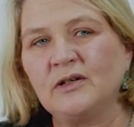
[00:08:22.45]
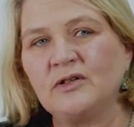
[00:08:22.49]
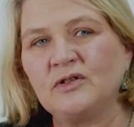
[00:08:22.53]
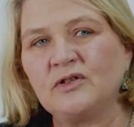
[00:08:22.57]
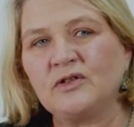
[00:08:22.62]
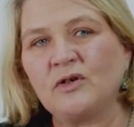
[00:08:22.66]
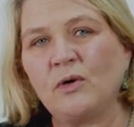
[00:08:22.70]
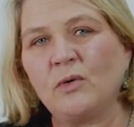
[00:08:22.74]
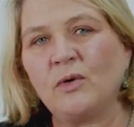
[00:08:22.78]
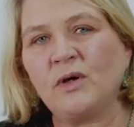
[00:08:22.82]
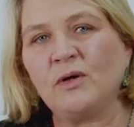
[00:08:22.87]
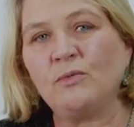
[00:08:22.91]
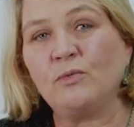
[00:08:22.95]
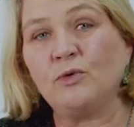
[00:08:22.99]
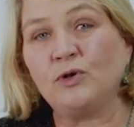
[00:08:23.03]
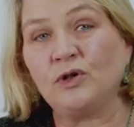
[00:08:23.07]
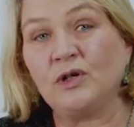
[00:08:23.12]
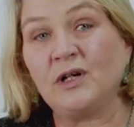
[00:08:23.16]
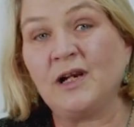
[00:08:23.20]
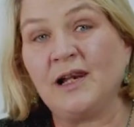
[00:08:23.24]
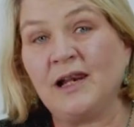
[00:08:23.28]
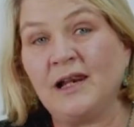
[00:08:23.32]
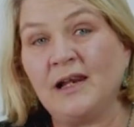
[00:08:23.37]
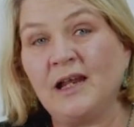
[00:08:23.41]
So he
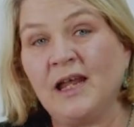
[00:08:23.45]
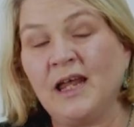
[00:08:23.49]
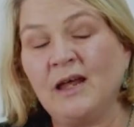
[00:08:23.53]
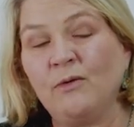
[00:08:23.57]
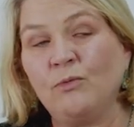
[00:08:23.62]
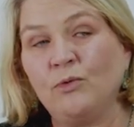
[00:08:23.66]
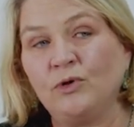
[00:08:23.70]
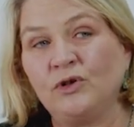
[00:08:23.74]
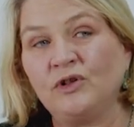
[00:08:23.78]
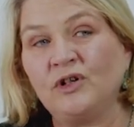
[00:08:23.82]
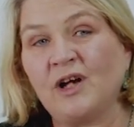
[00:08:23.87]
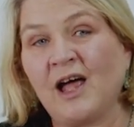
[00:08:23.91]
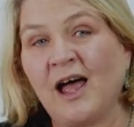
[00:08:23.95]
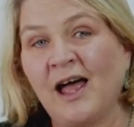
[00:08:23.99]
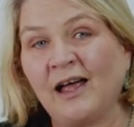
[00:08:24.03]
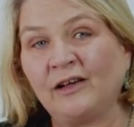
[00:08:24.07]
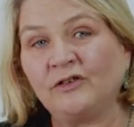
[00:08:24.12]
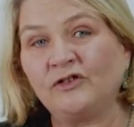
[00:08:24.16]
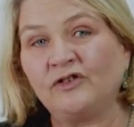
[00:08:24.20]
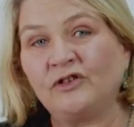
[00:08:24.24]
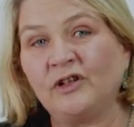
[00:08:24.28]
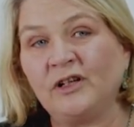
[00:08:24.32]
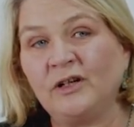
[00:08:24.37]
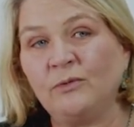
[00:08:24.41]
wouldn't
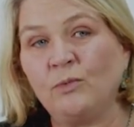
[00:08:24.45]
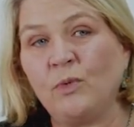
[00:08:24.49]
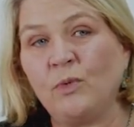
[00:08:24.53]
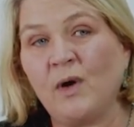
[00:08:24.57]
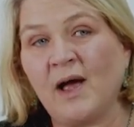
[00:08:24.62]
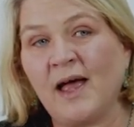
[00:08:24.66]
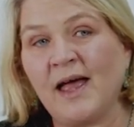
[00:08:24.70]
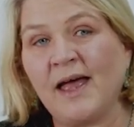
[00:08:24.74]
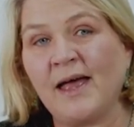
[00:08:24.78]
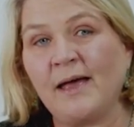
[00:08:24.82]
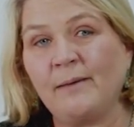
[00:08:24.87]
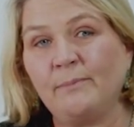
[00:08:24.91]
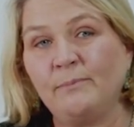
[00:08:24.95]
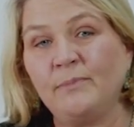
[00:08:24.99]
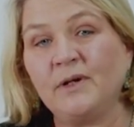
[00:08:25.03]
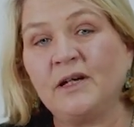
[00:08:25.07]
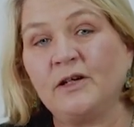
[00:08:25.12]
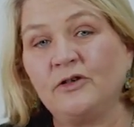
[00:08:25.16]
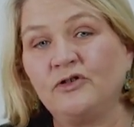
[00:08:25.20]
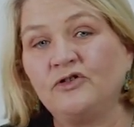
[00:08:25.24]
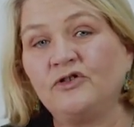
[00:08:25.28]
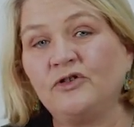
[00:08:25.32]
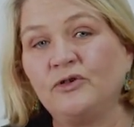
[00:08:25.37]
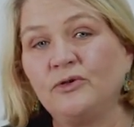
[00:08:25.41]
actually wear
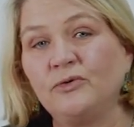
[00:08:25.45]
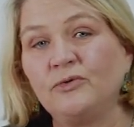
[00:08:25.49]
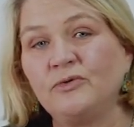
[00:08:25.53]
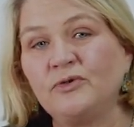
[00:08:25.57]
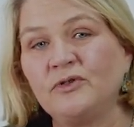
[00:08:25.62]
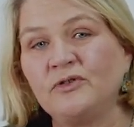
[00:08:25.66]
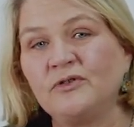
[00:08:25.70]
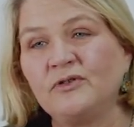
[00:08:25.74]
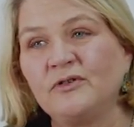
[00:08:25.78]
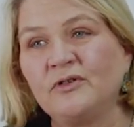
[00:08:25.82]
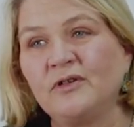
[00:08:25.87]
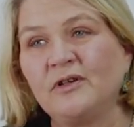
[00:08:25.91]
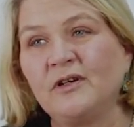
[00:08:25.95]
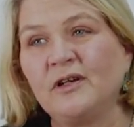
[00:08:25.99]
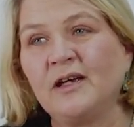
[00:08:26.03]
bigger shoes.